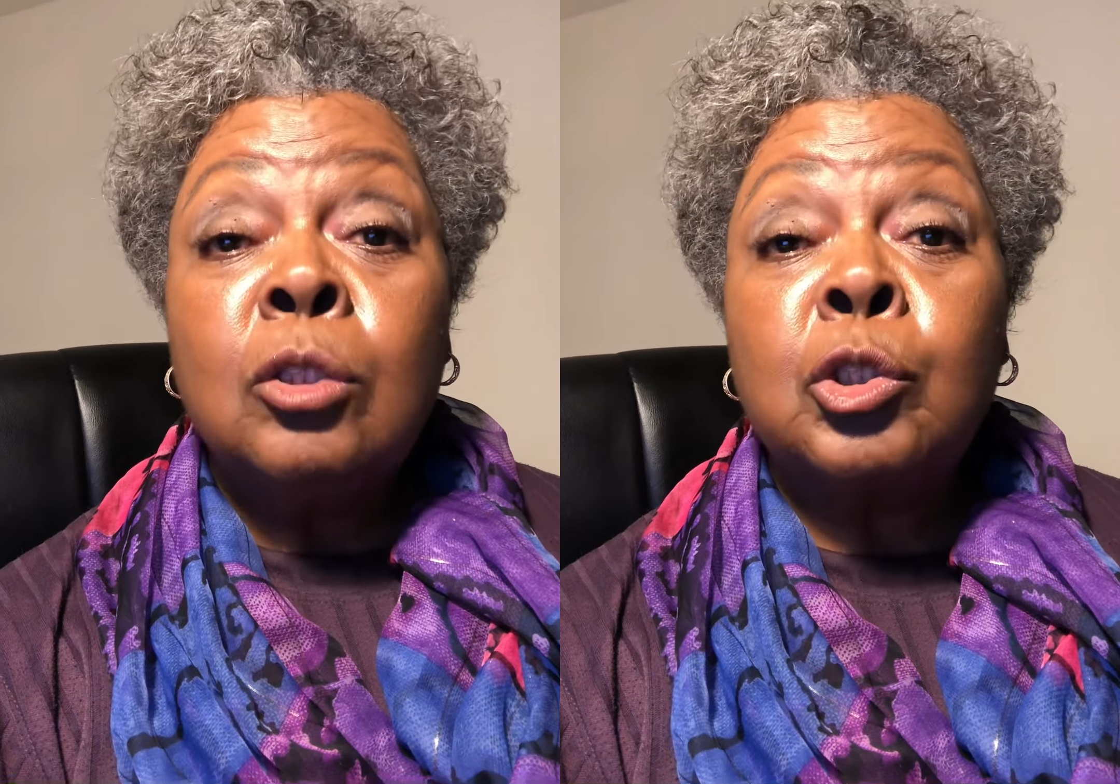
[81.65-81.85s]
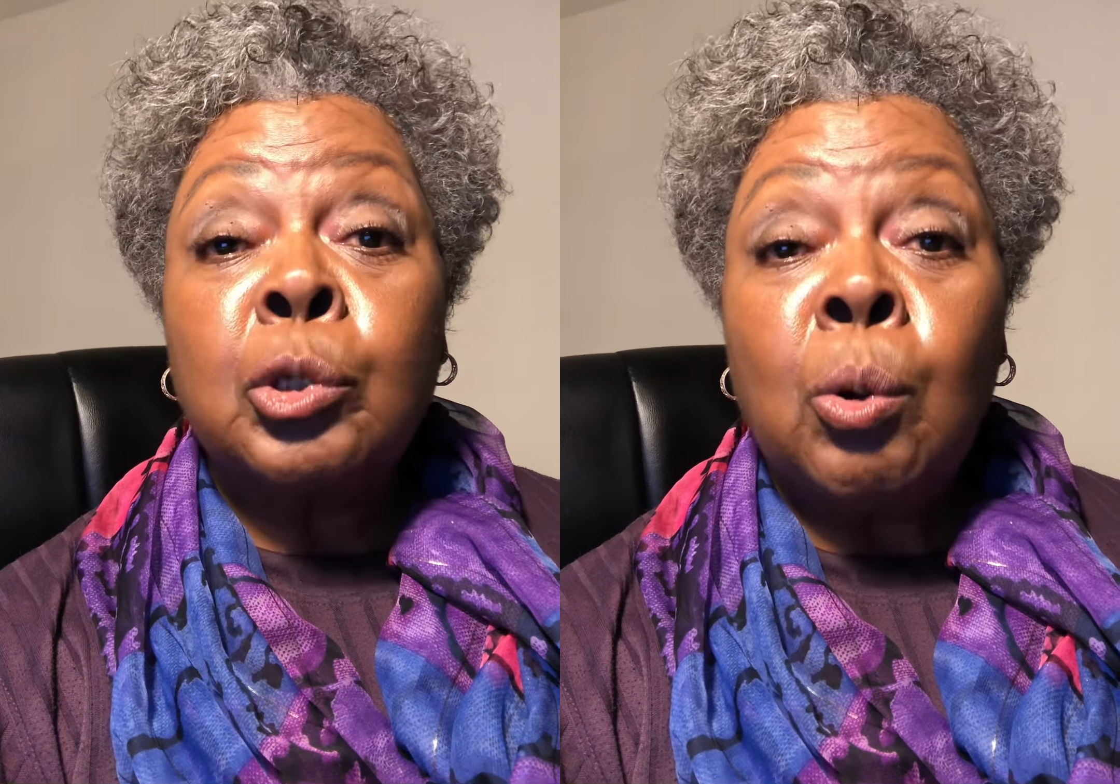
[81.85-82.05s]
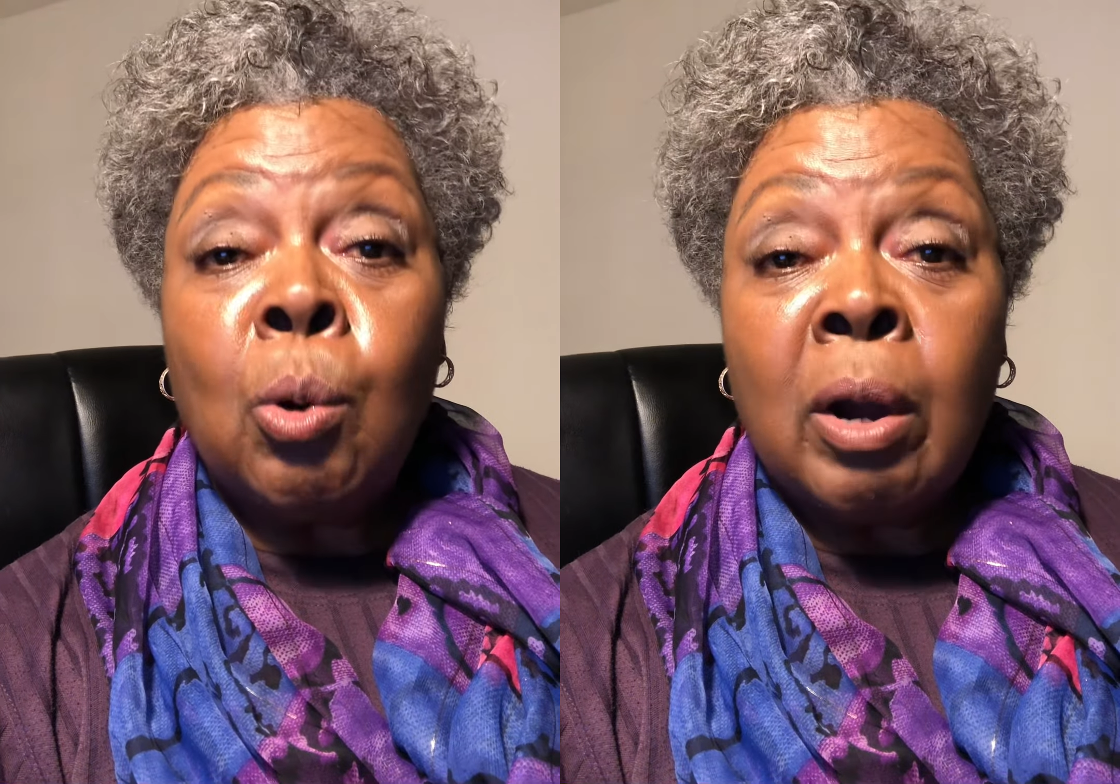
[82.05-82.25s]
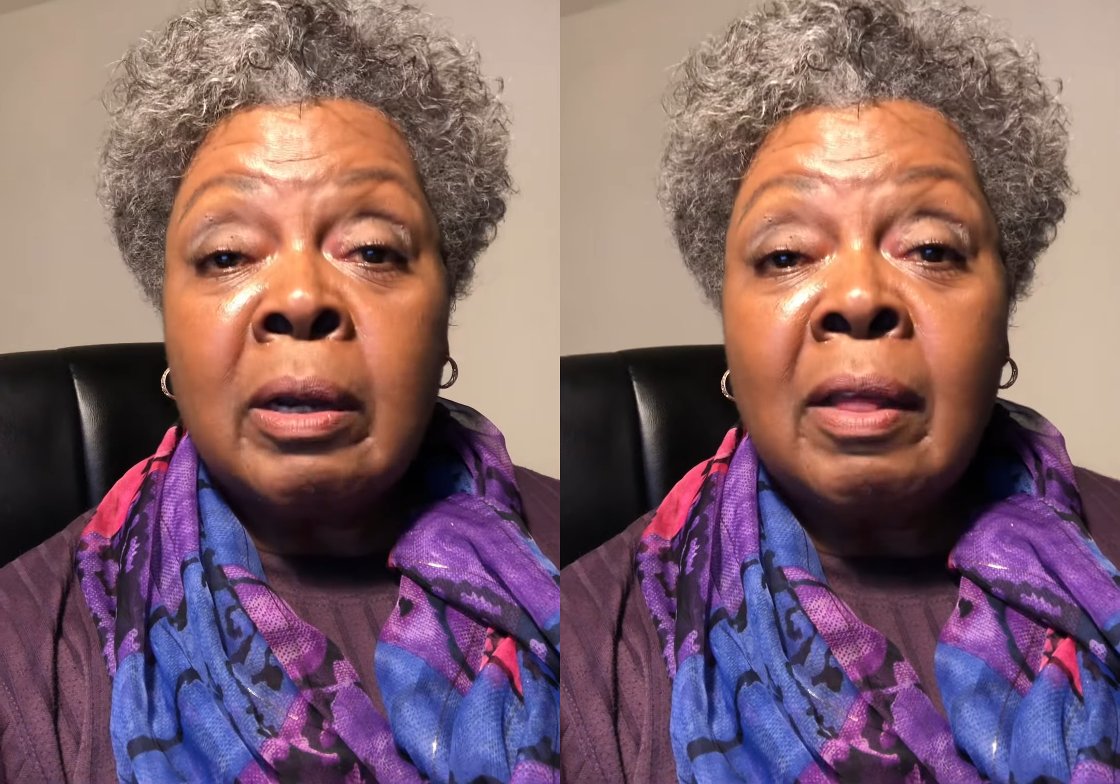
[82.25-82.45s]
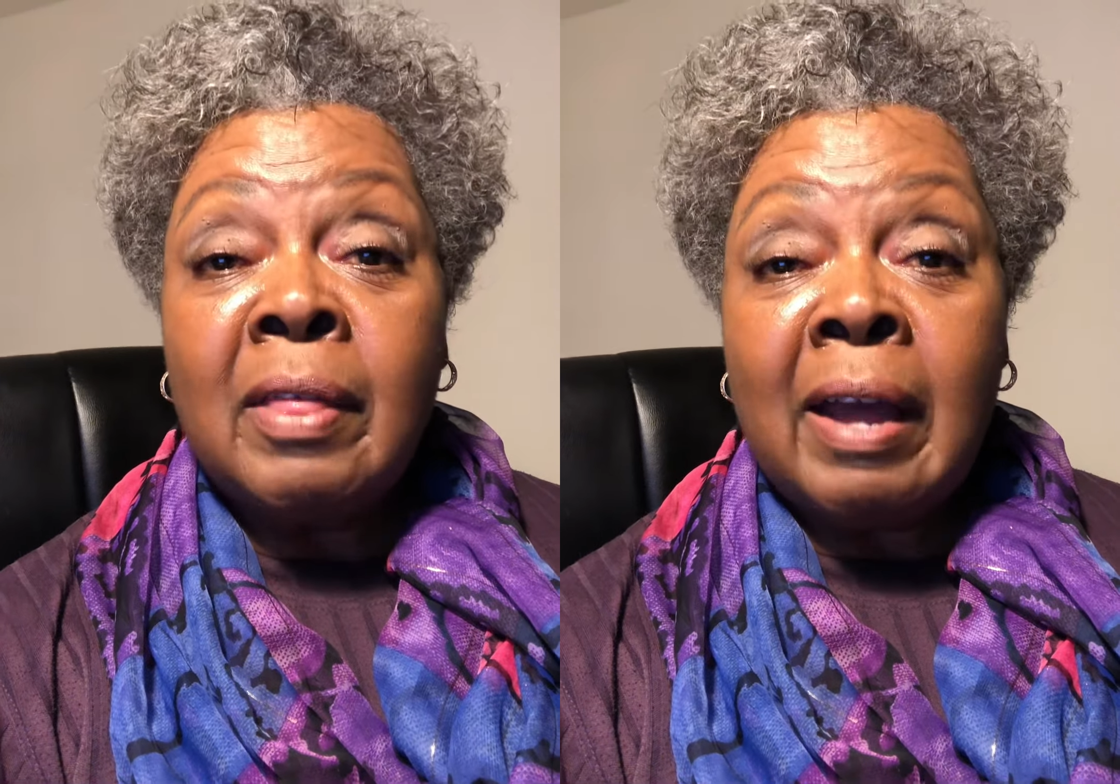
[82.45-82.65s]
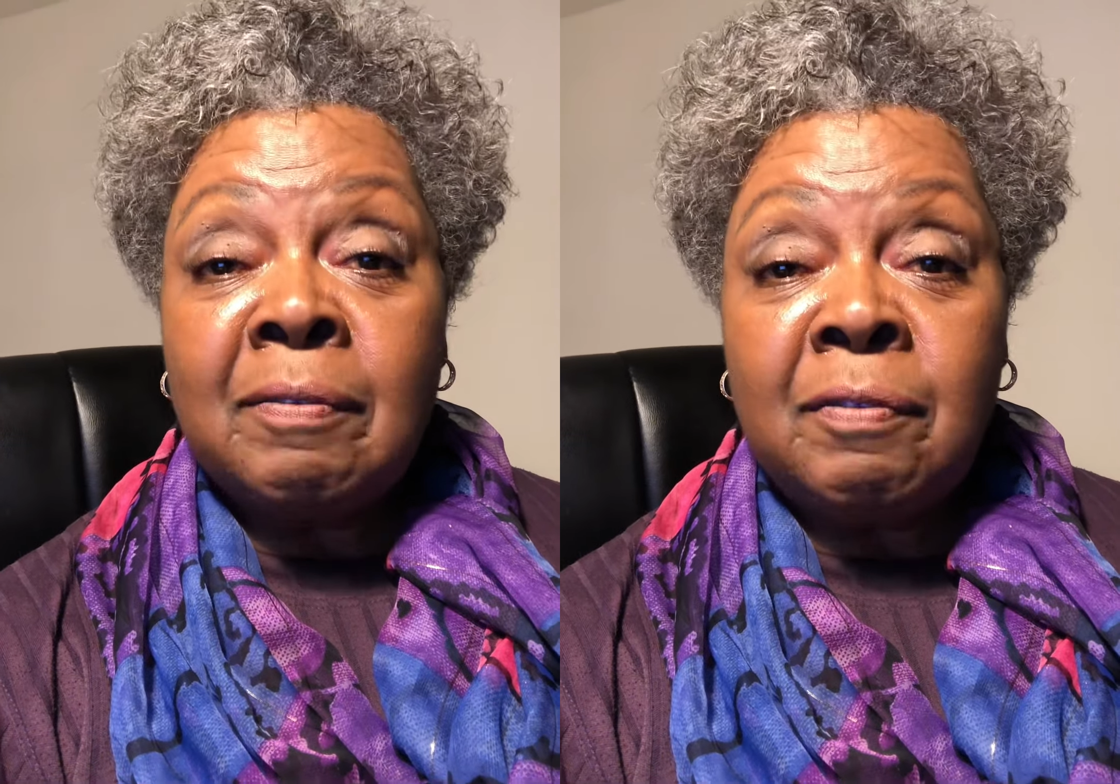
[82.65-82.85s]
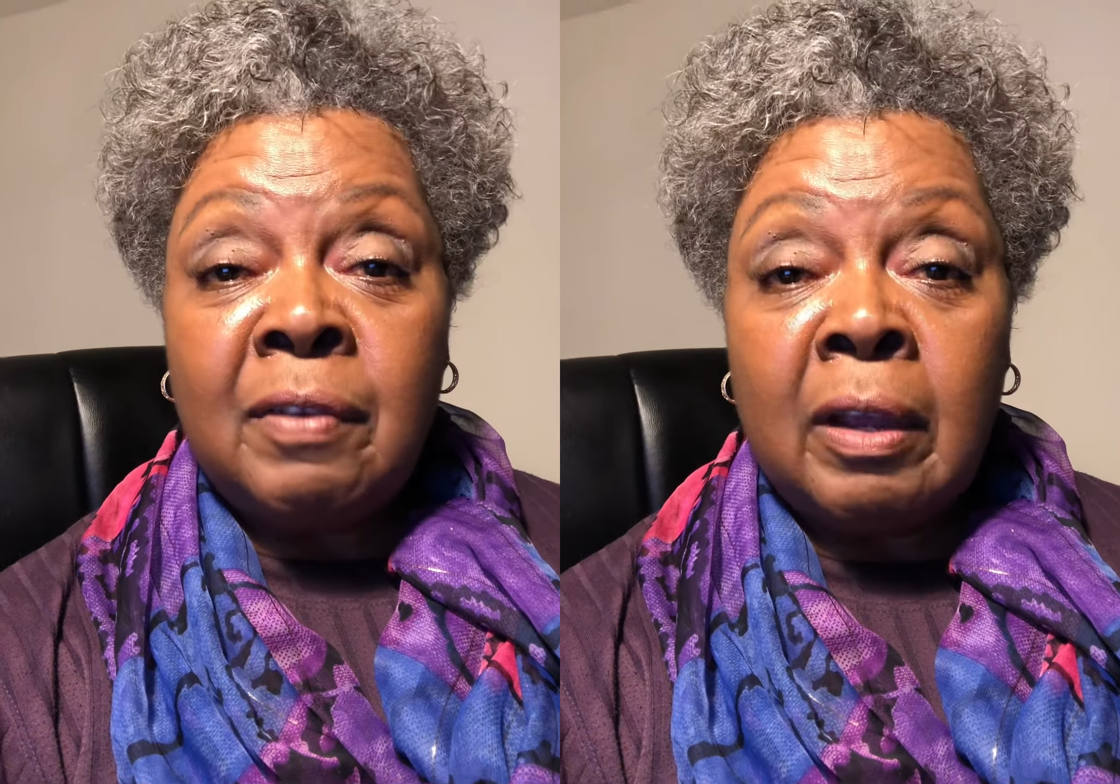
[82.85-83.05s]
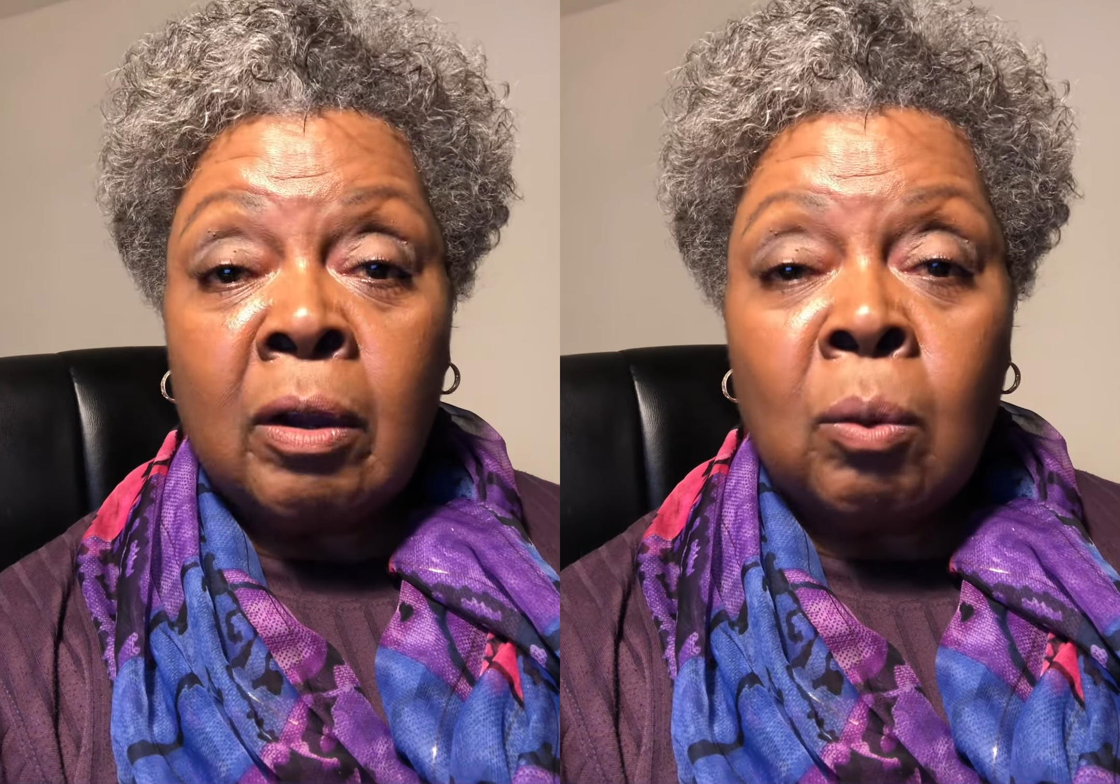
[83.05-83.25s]
toward that
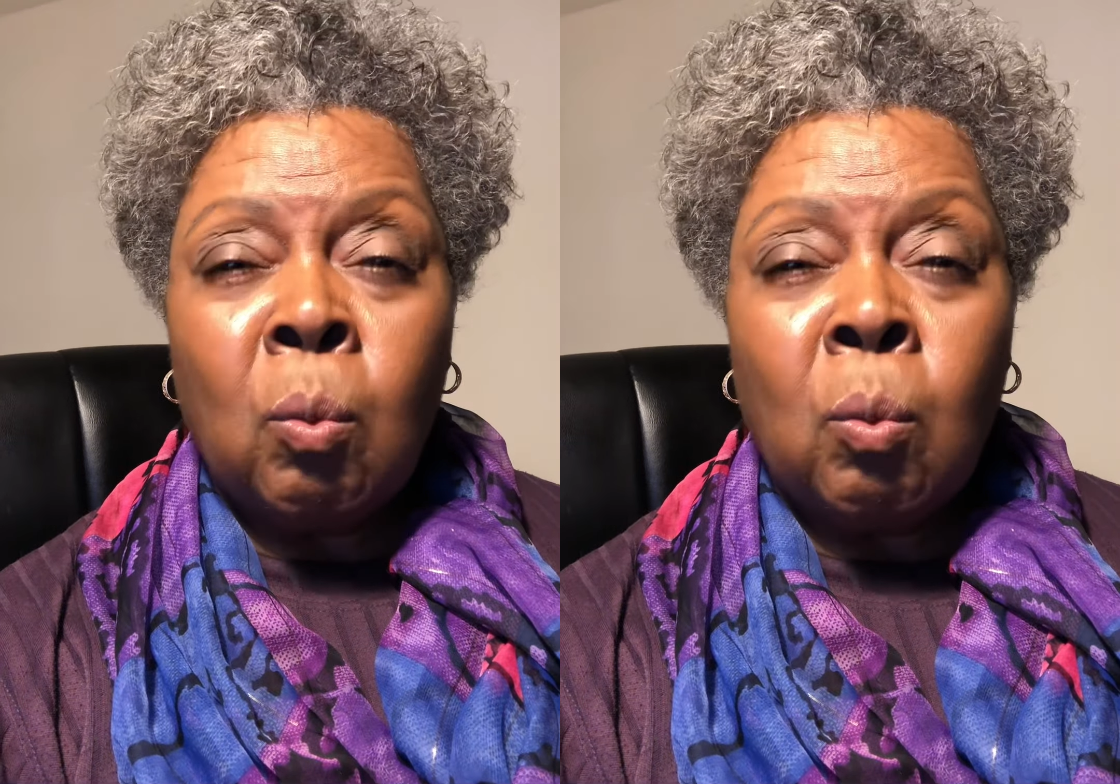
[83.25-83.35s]
fear.